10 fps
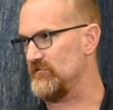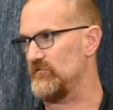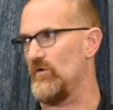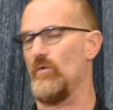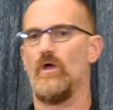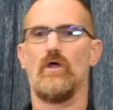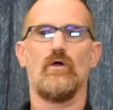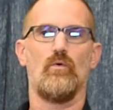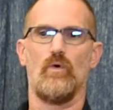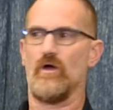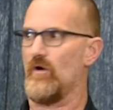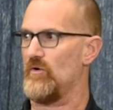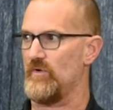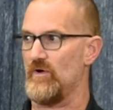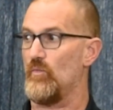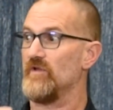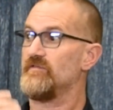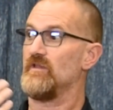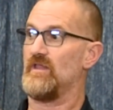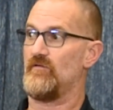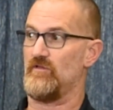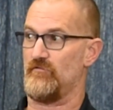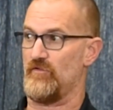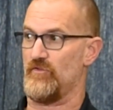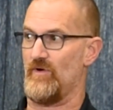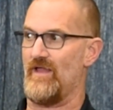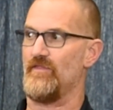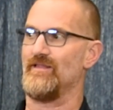And so where are we? What's the level of the threat?